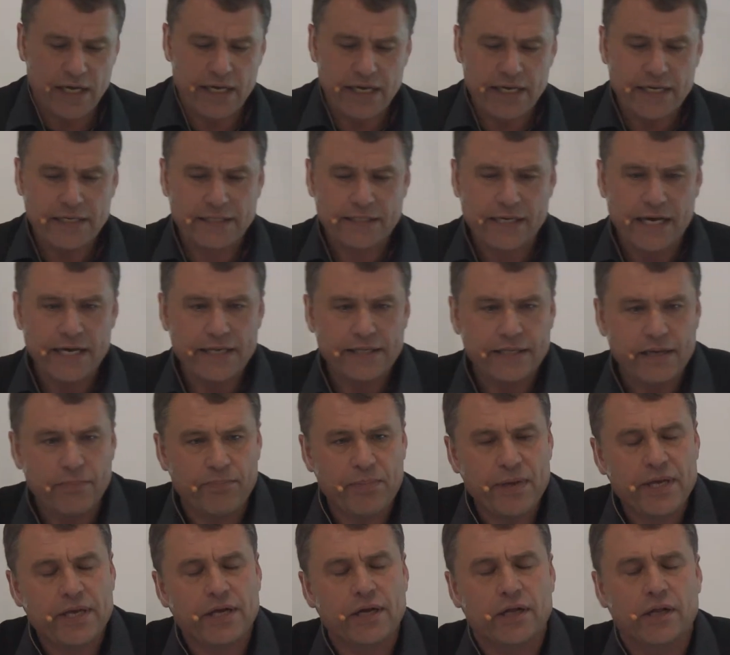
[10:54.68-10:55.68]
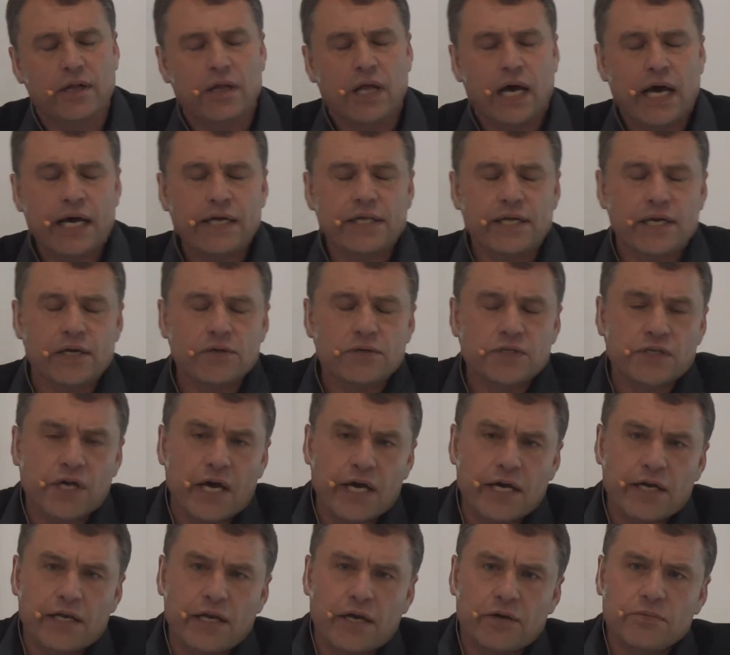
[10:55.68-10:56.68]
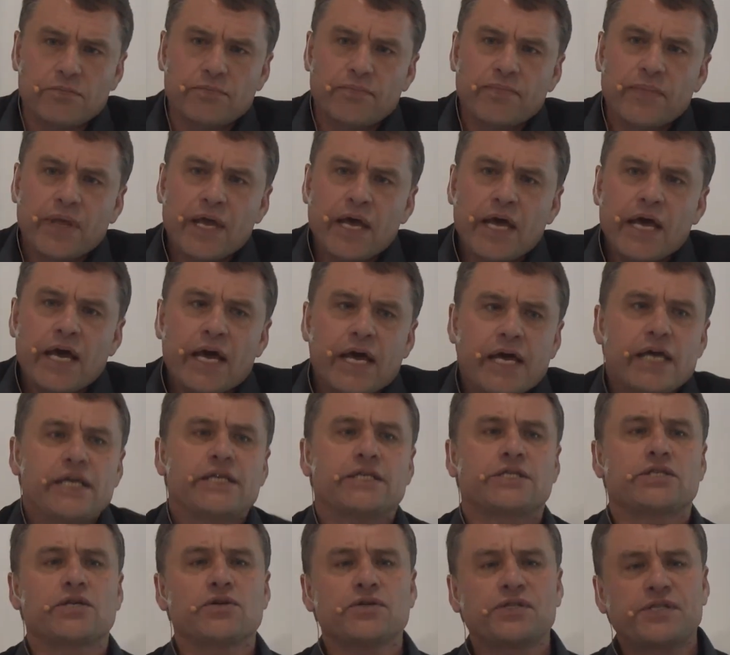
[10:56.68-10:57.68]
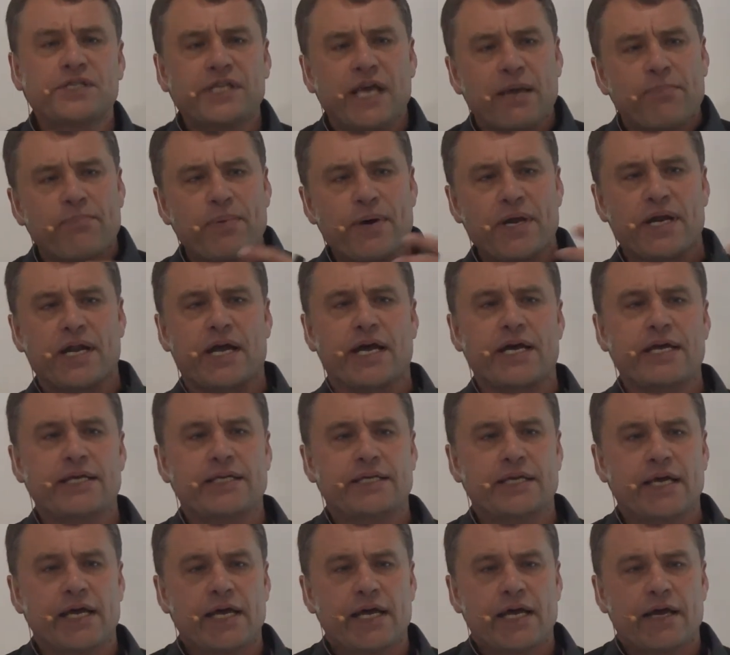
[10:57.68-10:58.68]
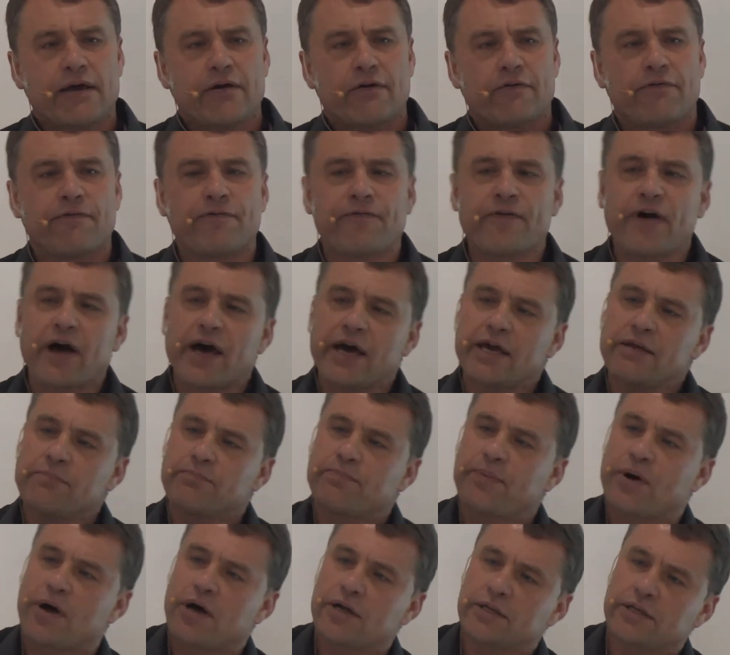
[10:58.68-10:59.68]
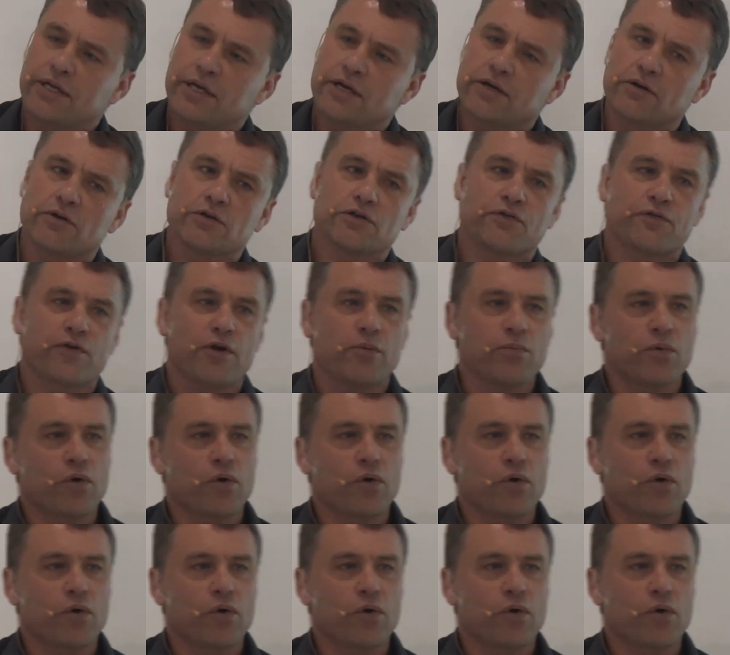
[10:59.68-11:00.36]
is a typical hydrocyclone, is to separate fine particles from